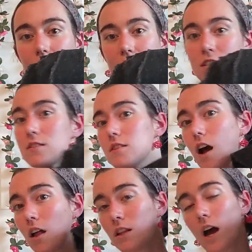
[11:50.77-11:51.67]
is
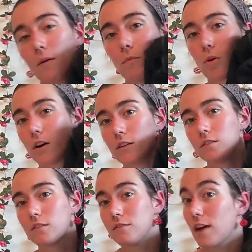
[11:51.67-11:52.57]
a lot more
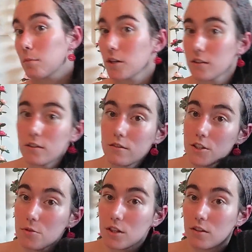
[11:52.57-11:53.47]
fabric
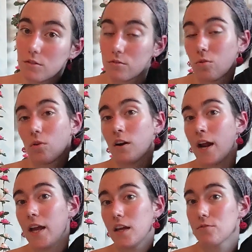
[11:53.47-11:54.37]
than you need for
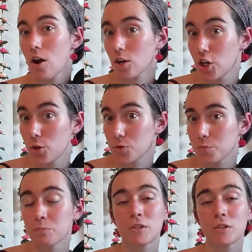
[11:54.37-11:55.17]
a frock coat.